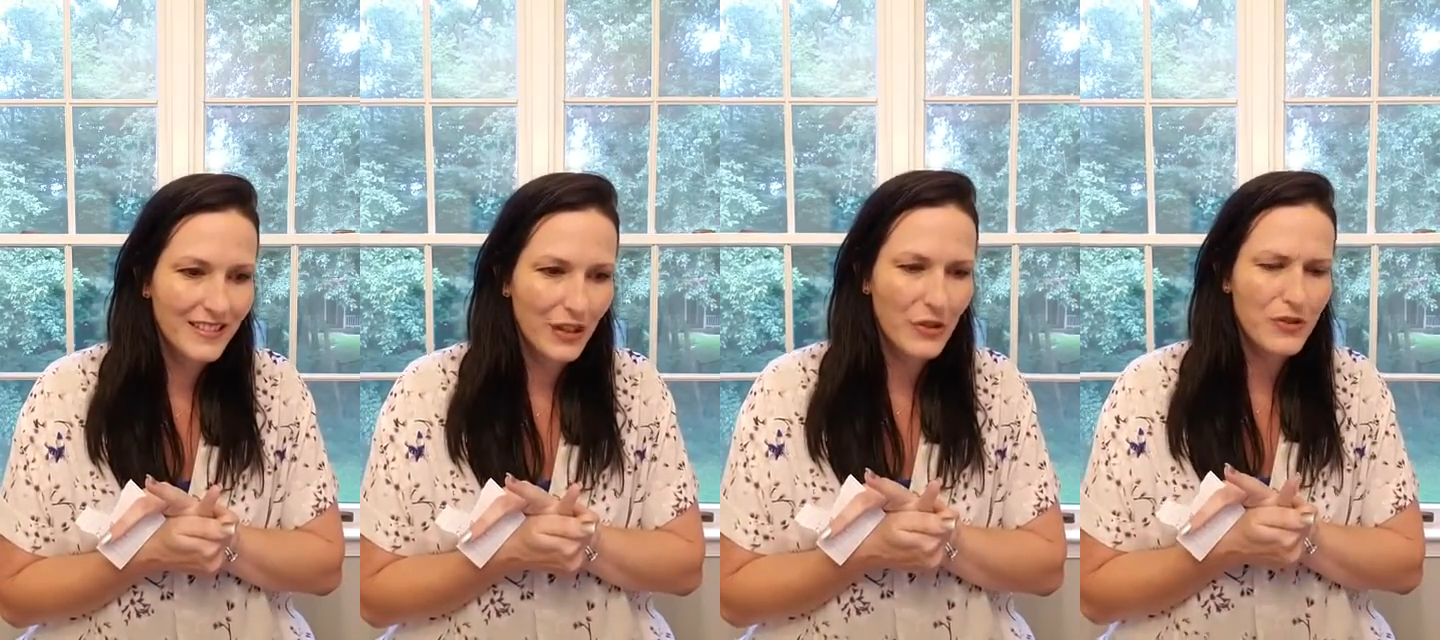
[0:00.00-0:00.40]

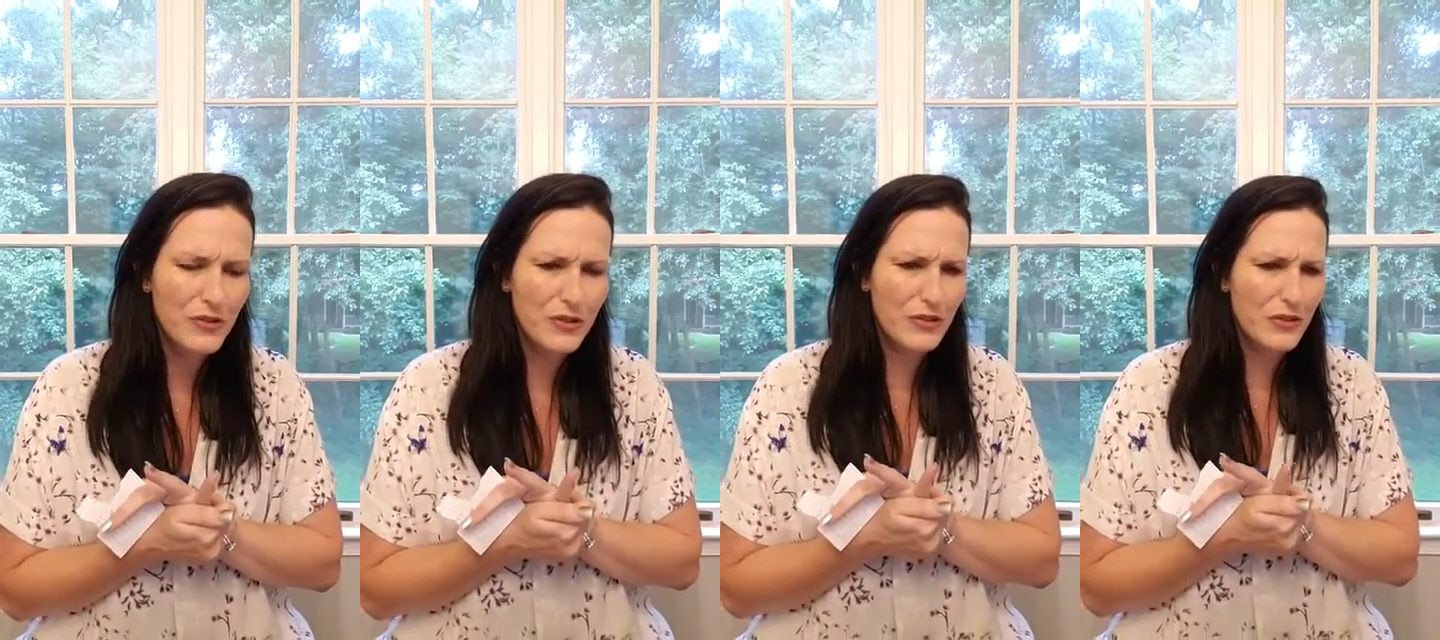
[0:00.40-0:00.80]
oh,
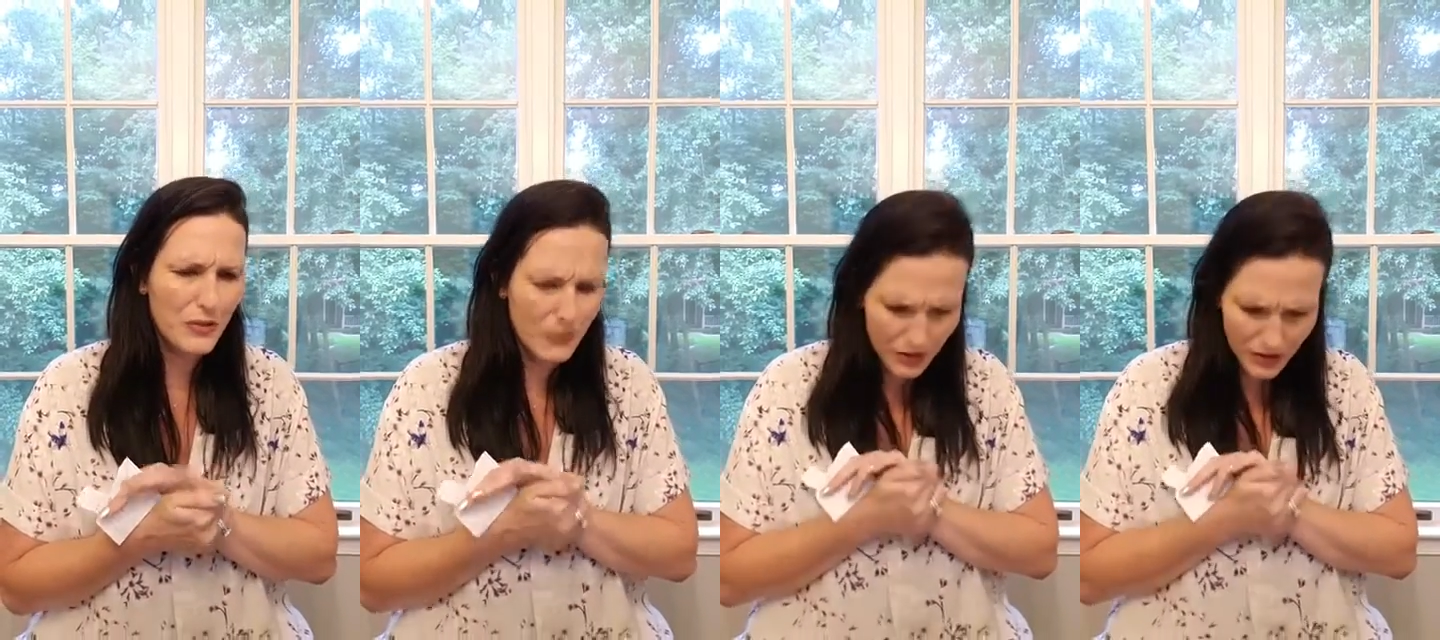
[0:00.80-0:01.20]
this is
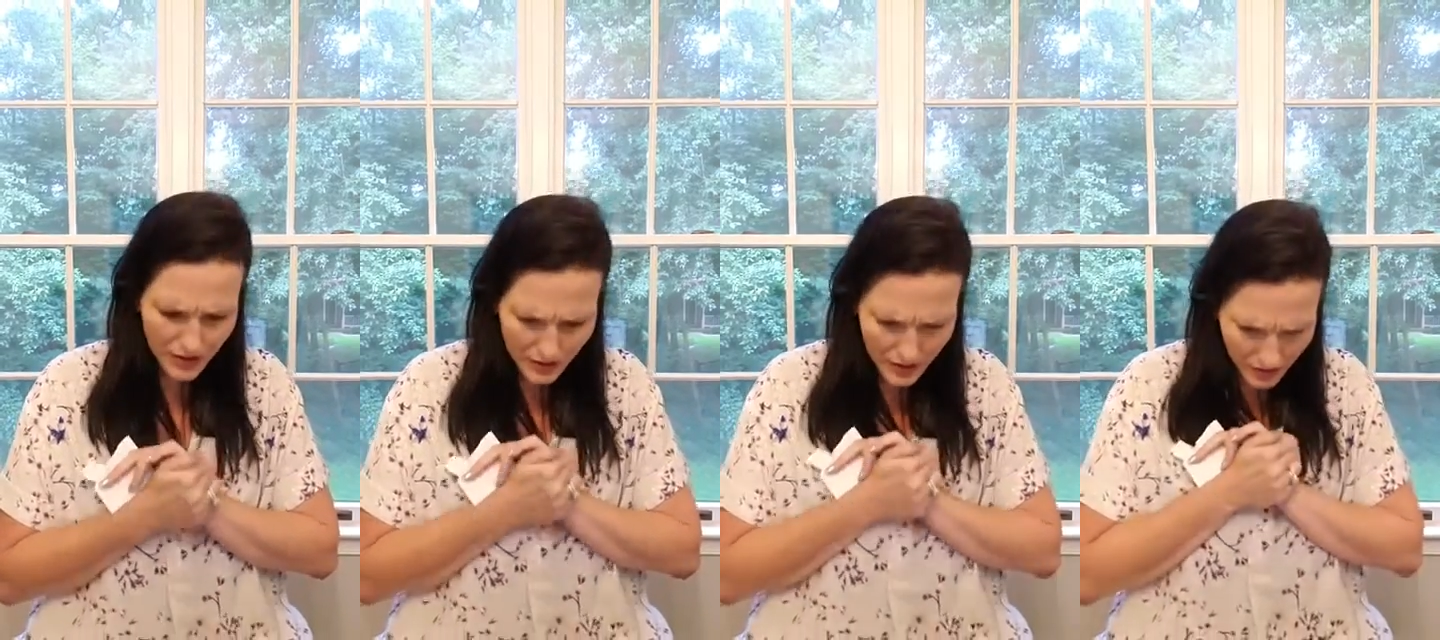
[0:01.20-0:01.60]
so
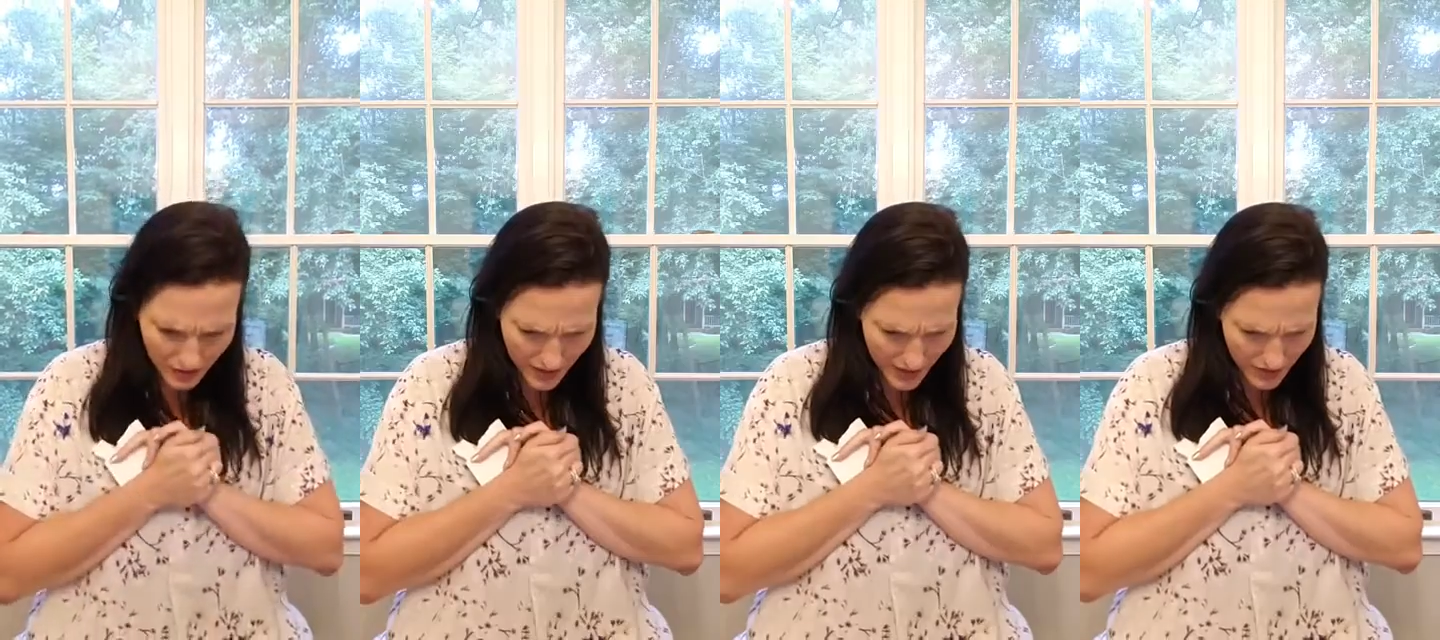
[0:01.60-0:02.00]
good. This
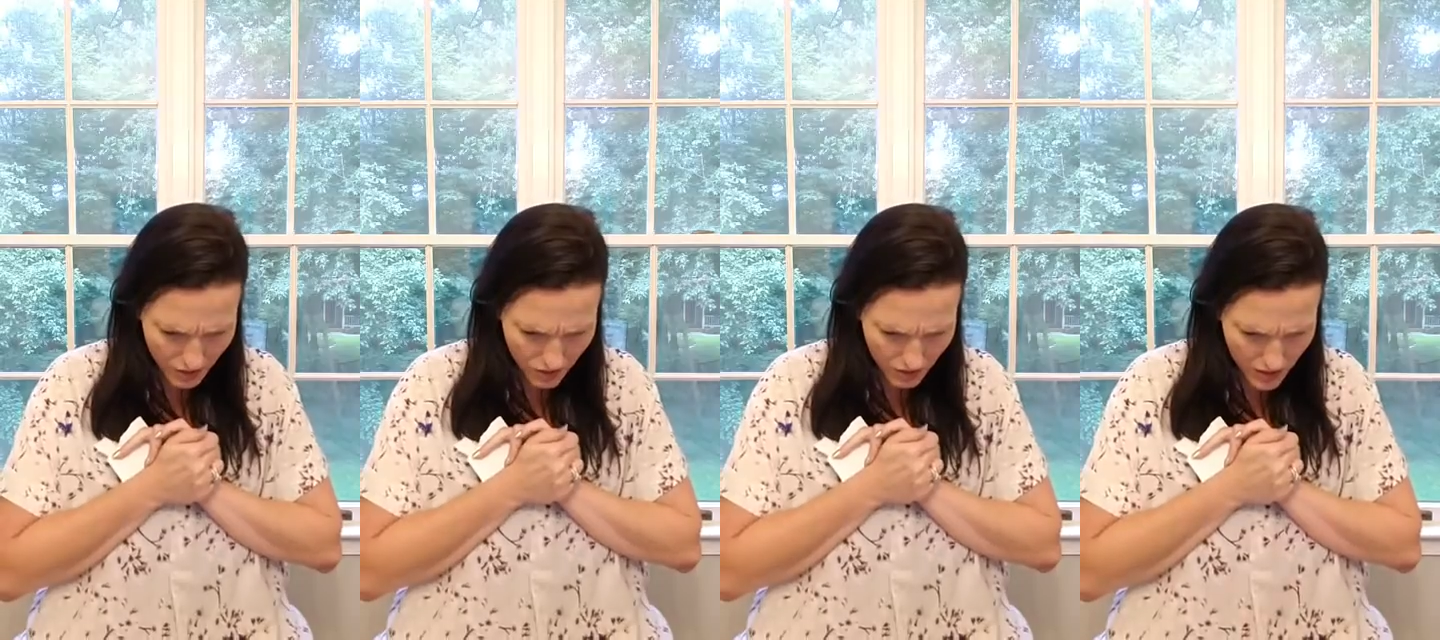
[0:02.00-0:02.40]
is
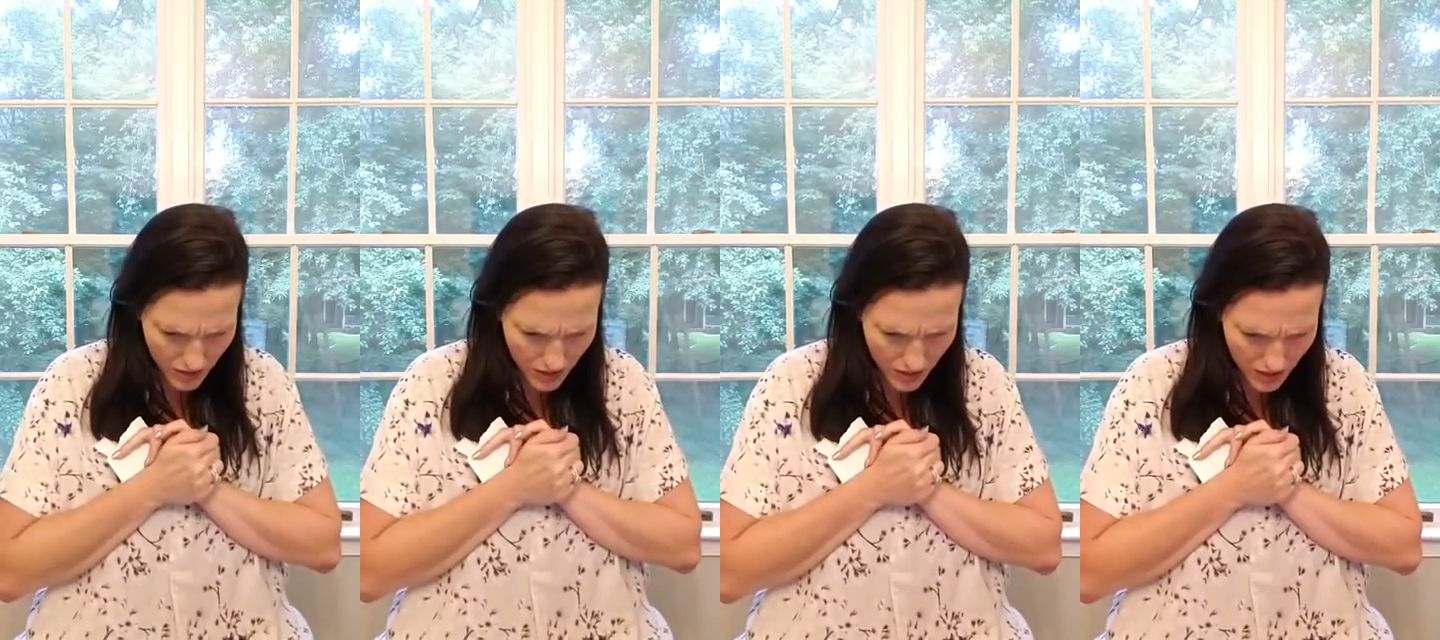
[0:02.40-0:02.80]

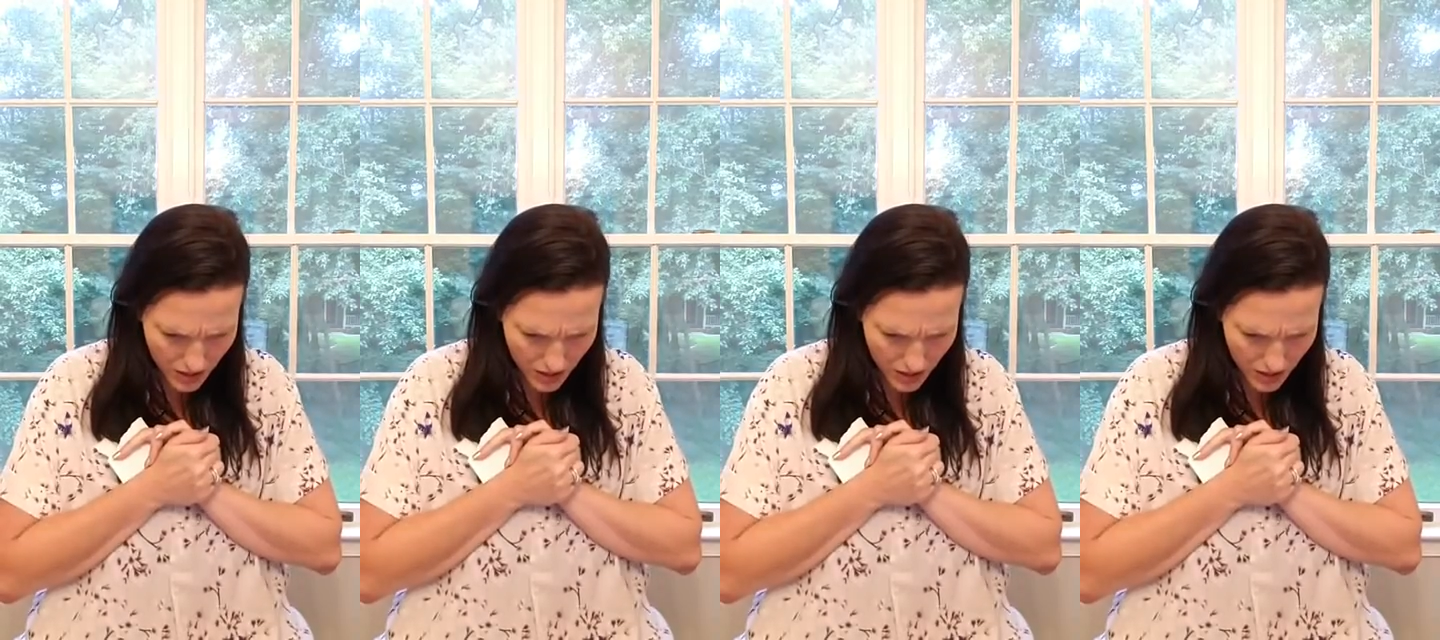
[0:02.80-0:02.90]
actually